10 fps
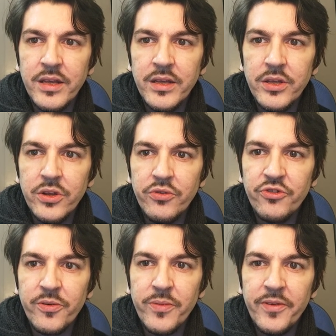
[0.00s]
the
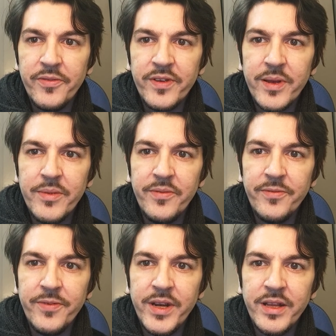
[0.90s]
notion of some
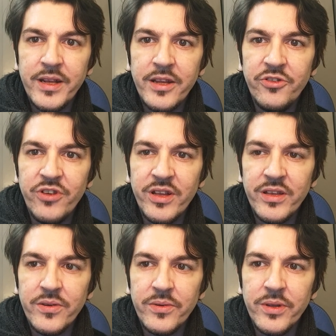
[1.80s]
infinitely
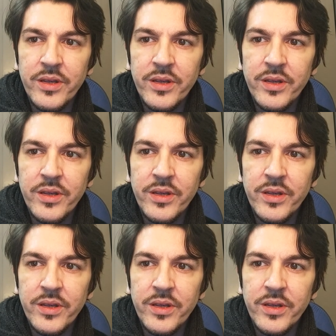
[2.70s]
gentle,